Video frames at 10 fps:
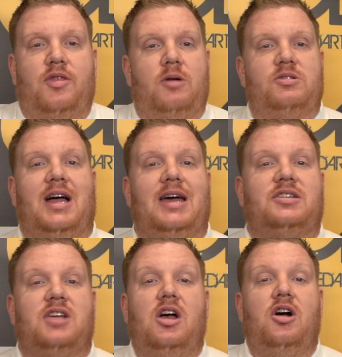Those
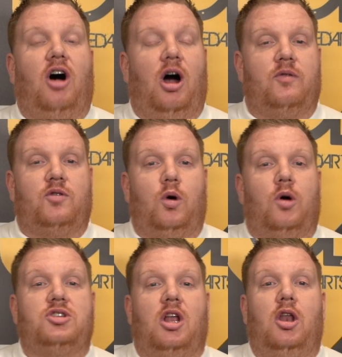days are, of
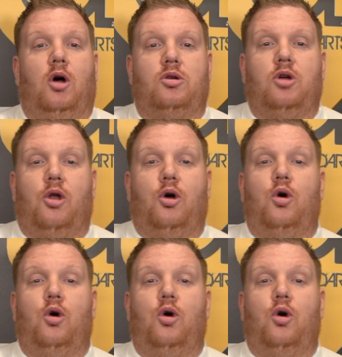course, long gone,